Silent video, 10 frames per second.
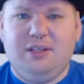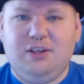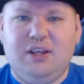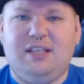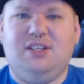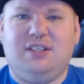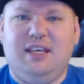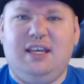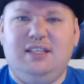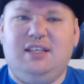So let's
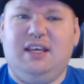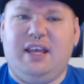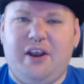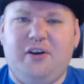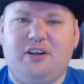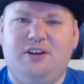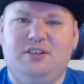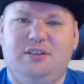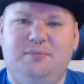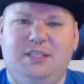just get into the
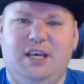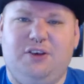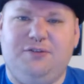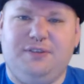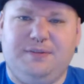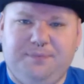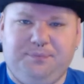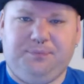characters themselves.